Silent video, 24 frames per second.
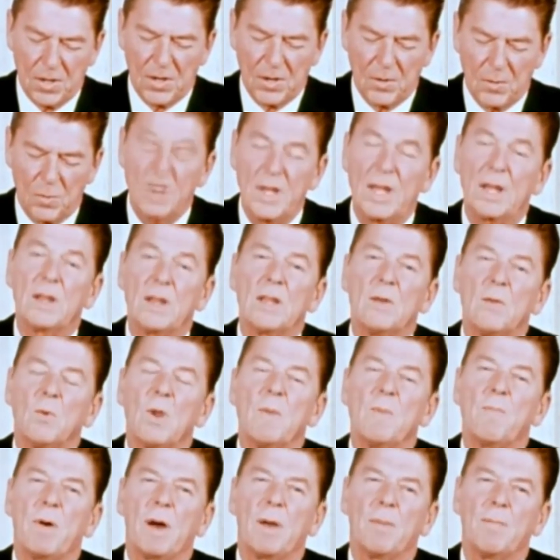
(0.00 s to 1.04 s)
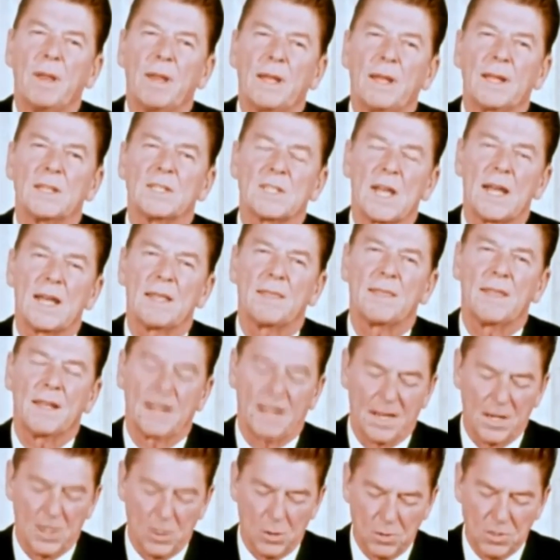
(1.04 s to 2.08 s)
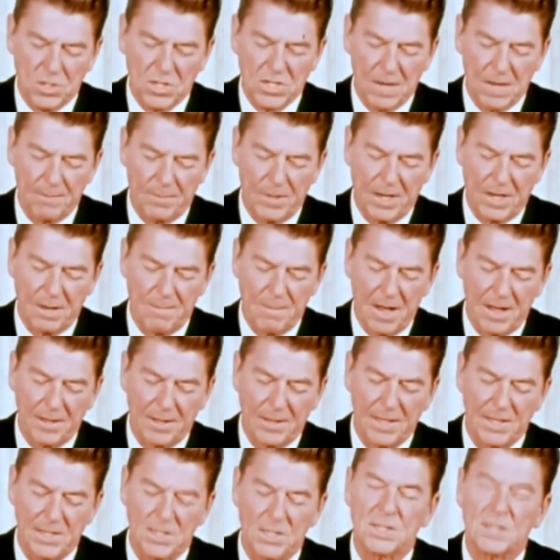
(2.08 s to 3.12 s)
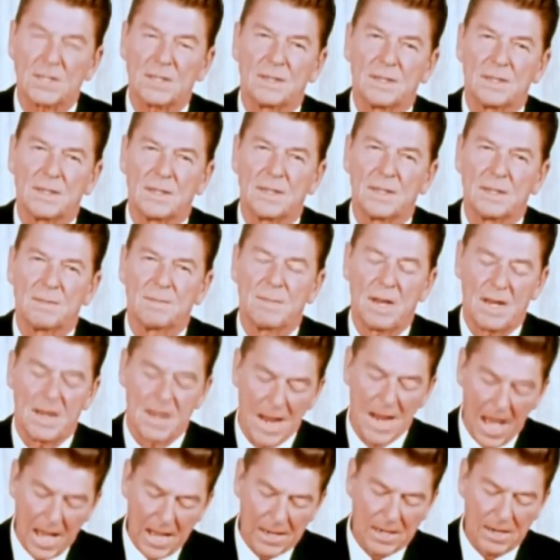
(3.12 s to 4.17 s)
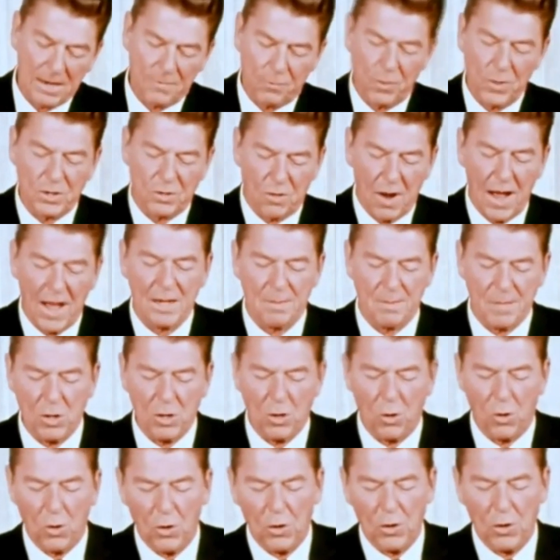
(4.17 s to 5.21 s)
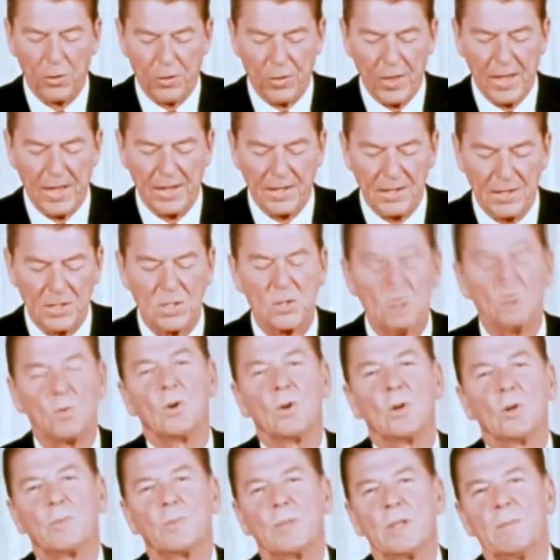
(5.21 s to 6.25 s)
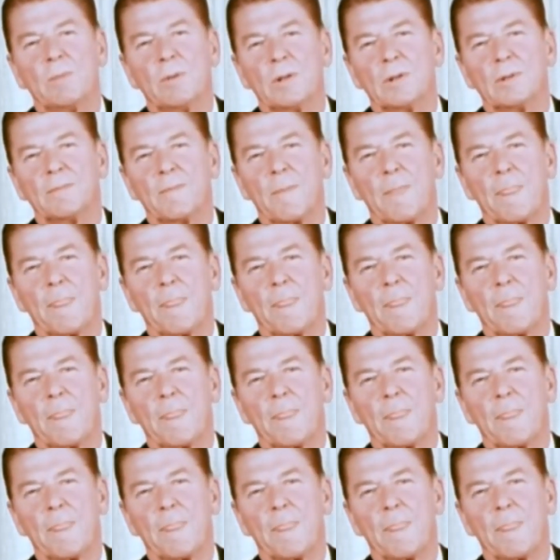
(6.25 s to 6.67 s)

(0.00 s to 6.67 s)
We Republicans, I think, can do something about this, but not if we try to be all things to all people.